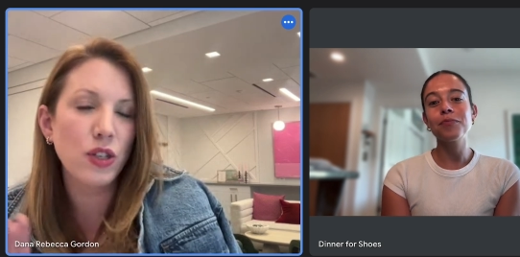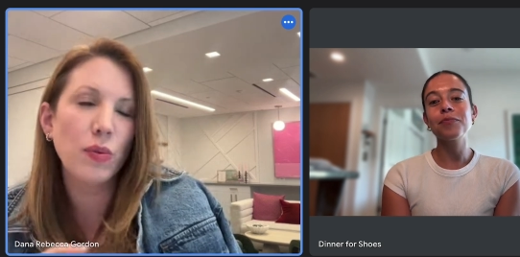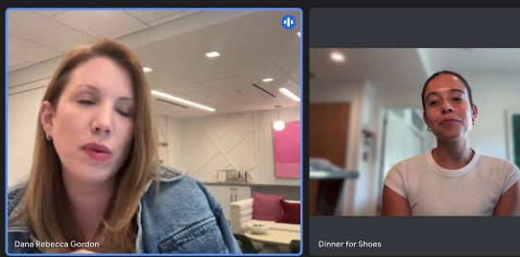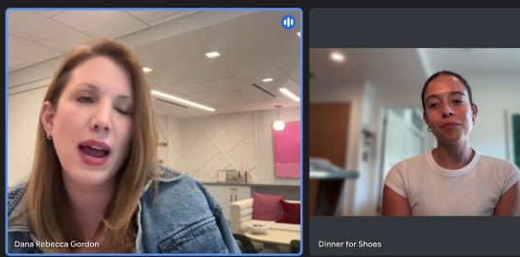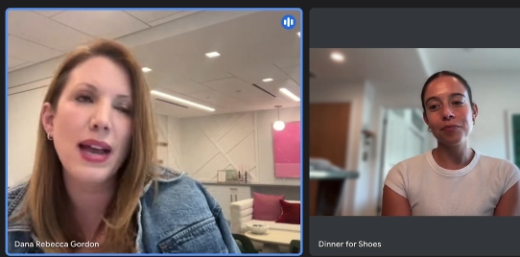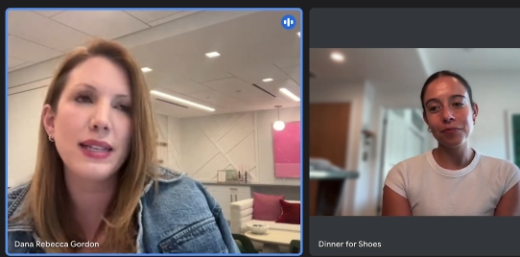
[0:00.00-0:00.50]
Speaker 1: So
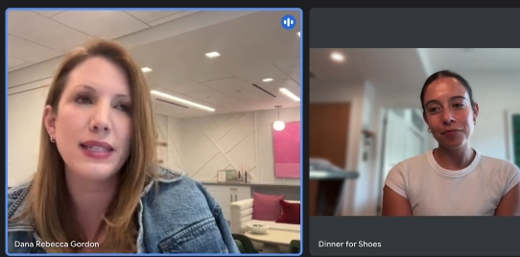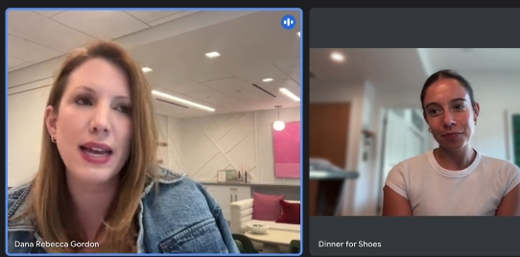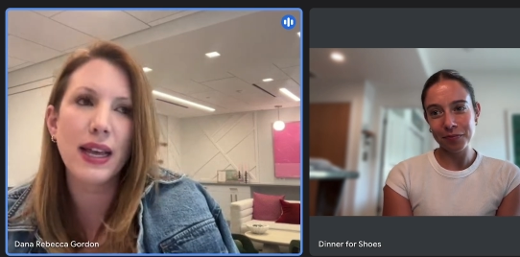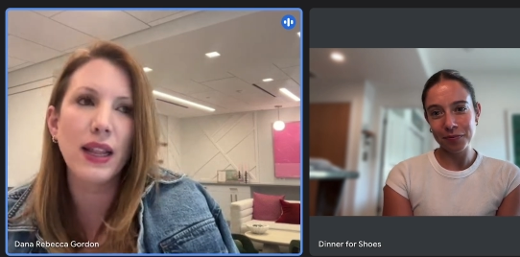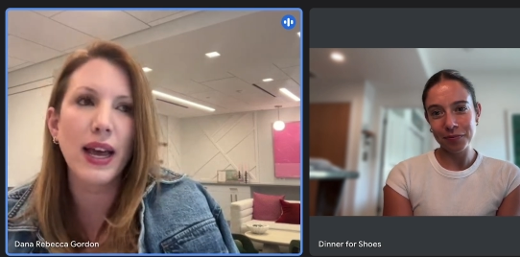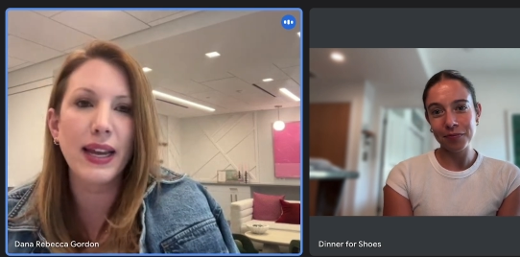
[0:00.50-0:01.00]
when I
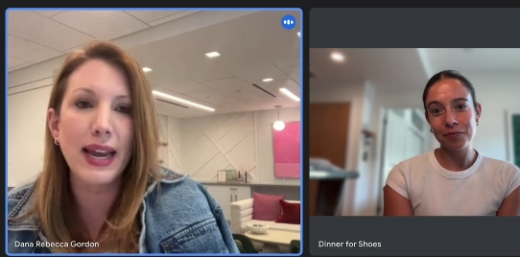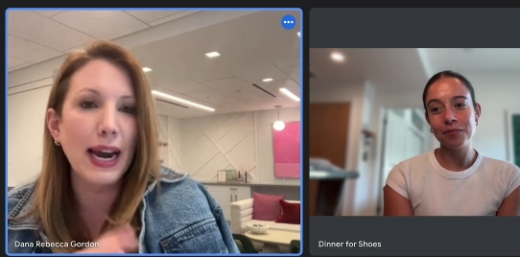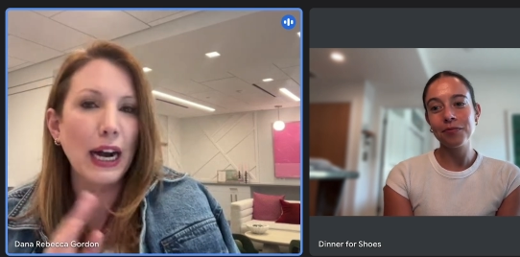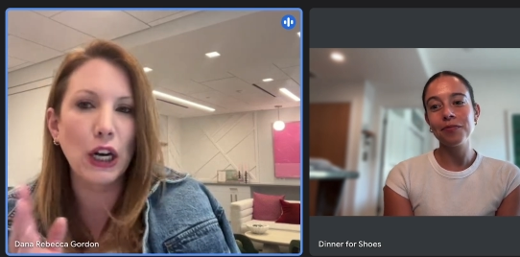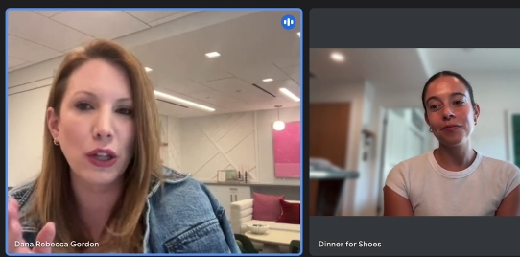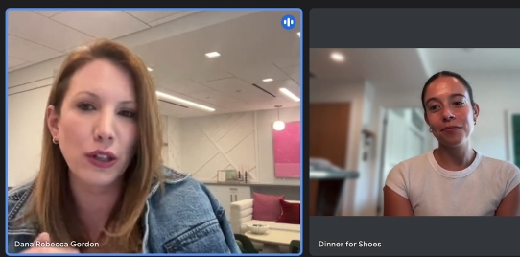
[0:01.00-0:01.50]
say like
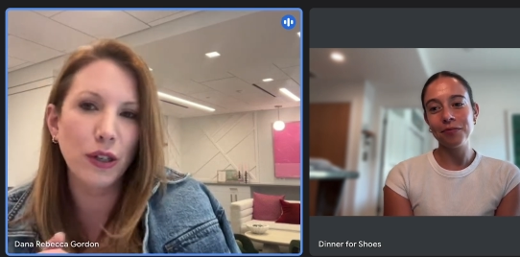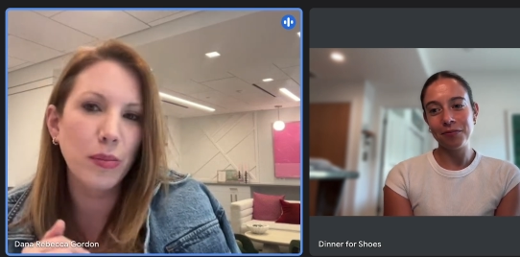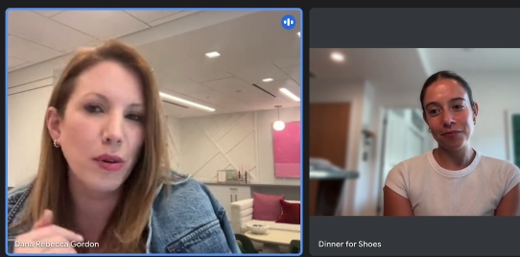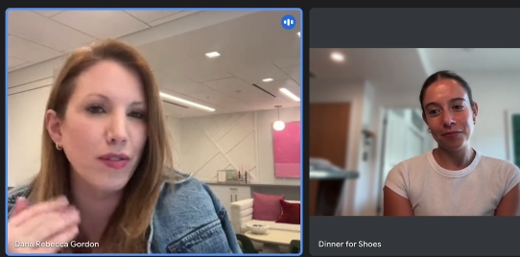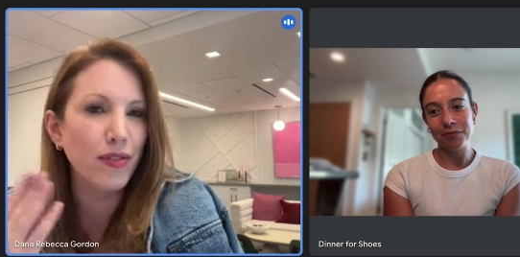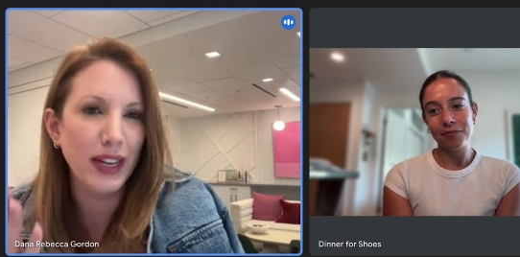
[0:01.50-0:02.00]

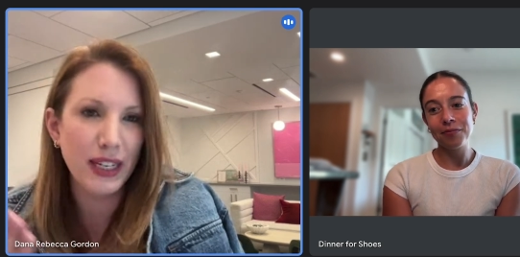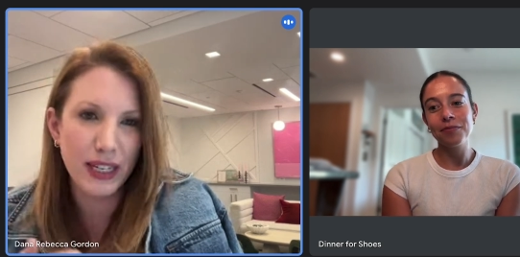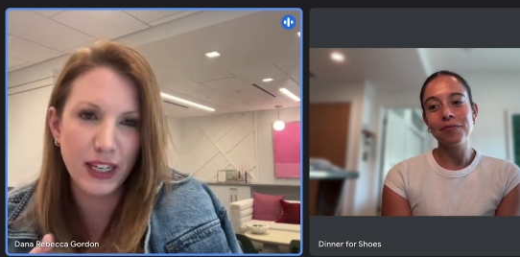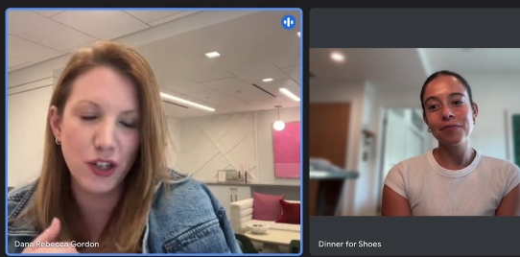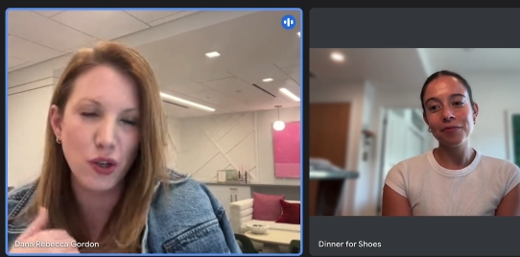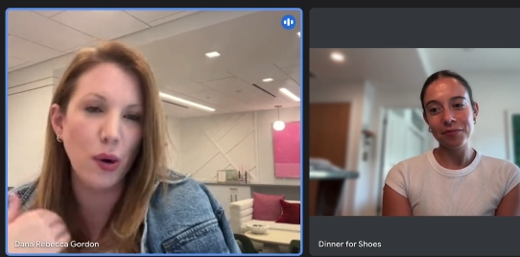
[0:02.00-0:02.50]
heirloom or
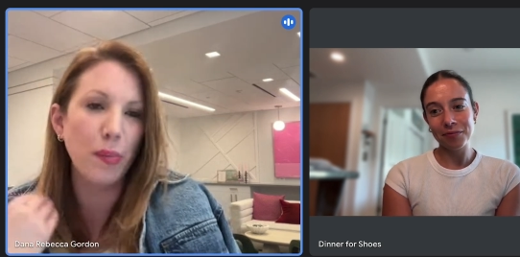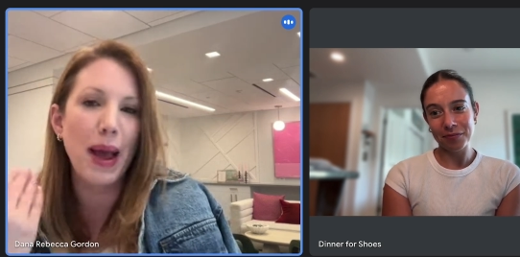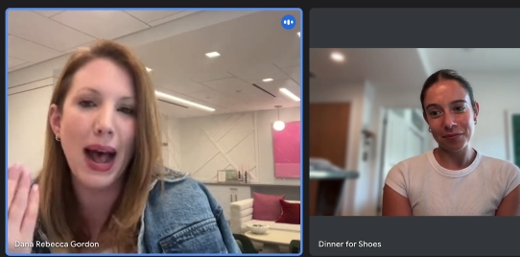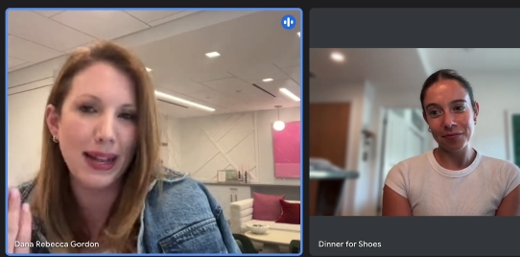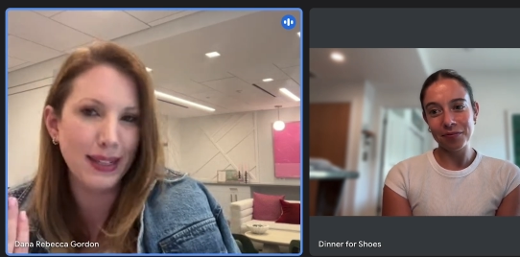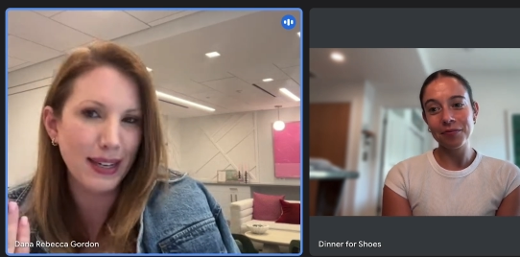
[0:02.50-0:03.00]
vintage or
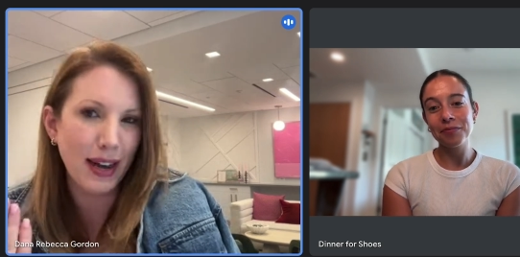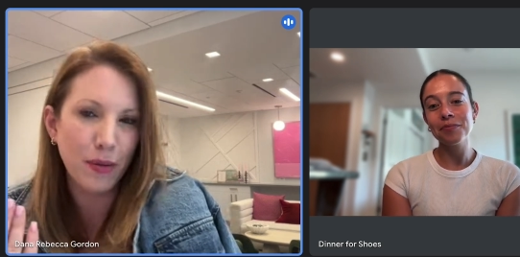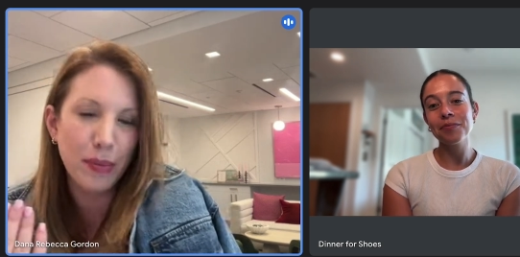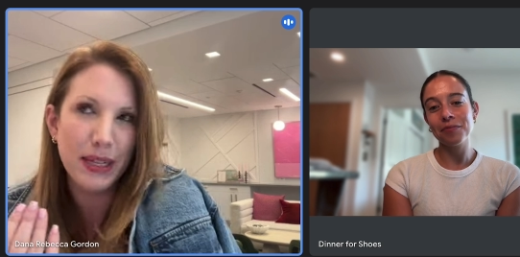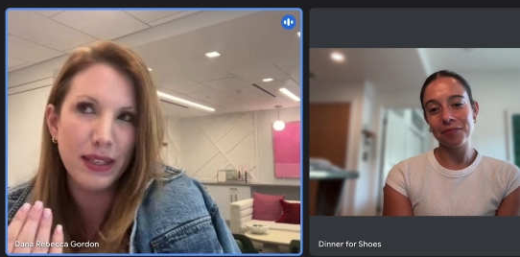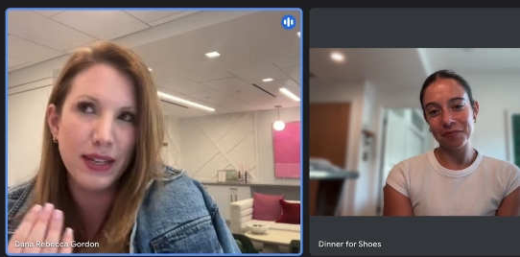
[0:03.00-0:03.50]
passed
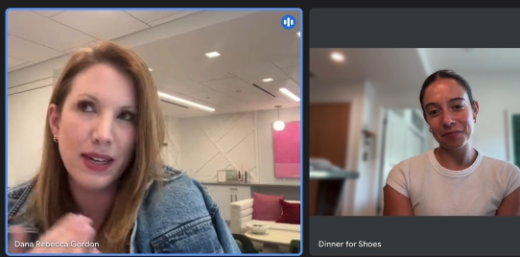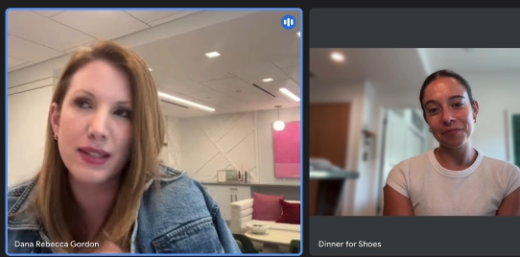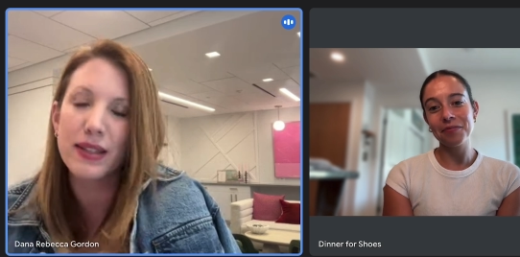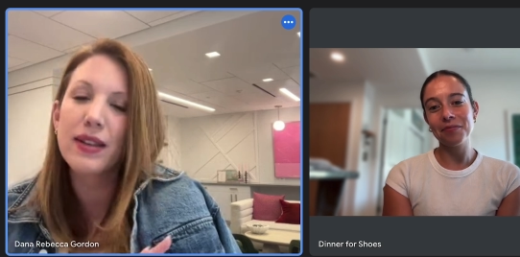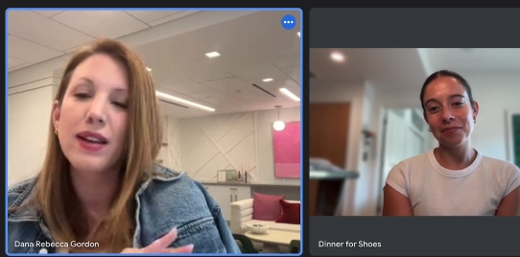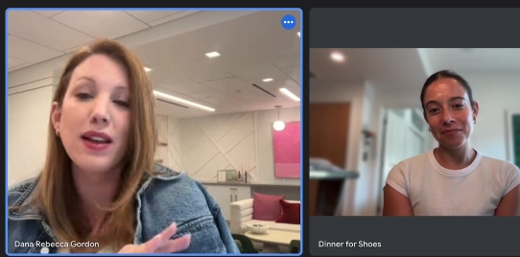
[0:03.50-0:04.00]
down pieces,